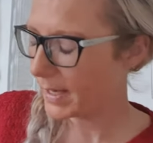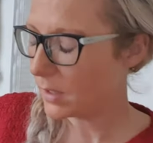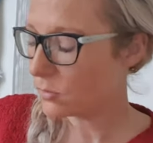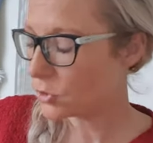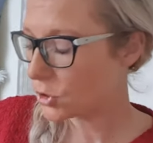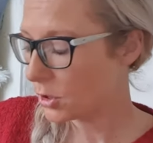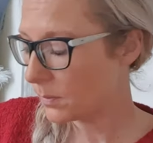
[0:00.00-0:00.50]

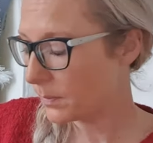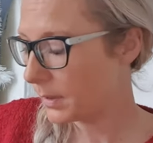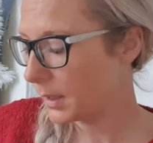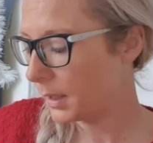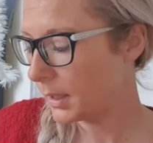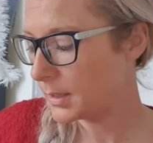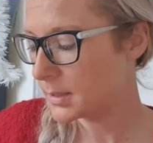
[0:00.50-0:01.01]
Pound Shop.
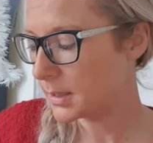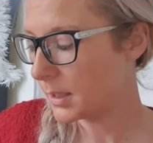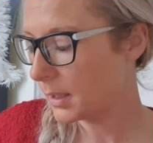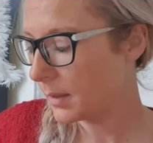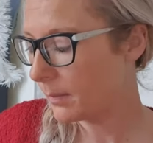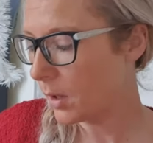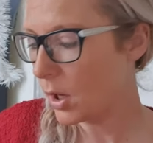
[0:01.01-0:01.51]

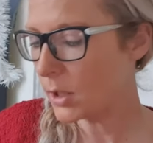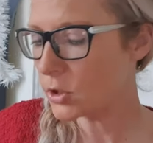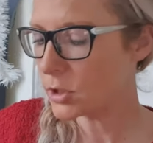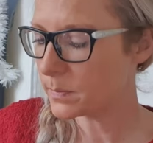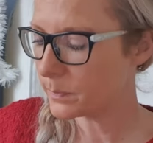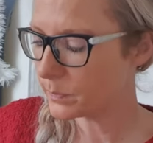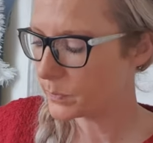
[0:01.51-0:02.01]
I
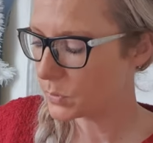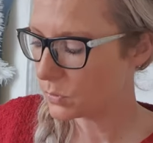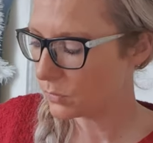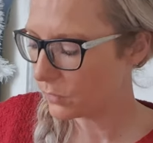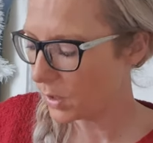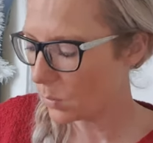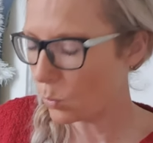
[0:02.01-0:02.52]
just sort
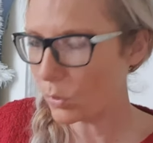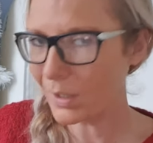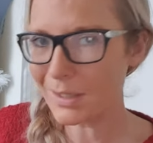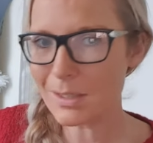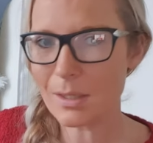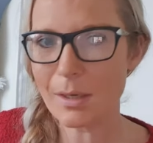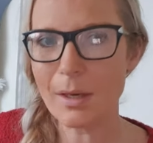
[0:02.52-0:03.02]
of like
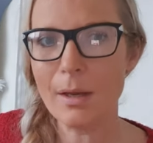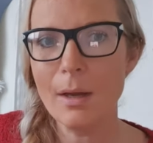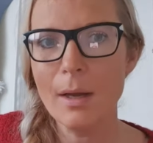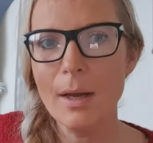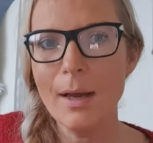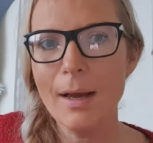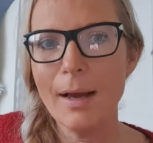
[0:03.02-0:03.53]
wanted to
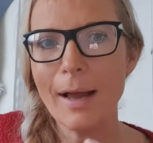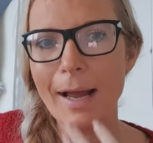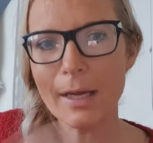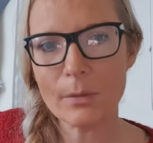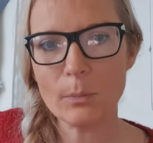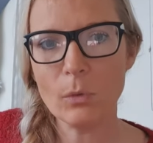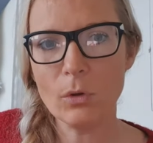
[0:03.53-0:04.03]

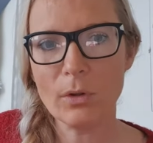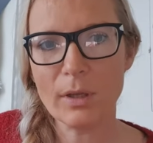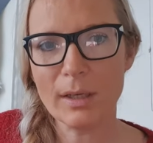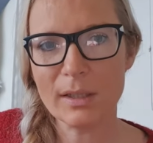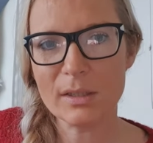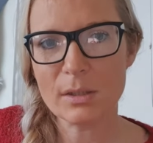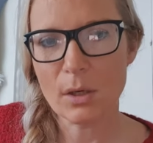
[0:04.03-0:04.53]
add more
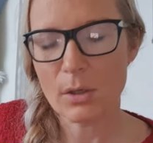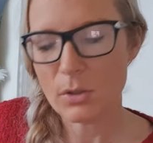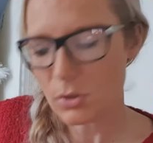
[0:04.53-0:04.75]
things to her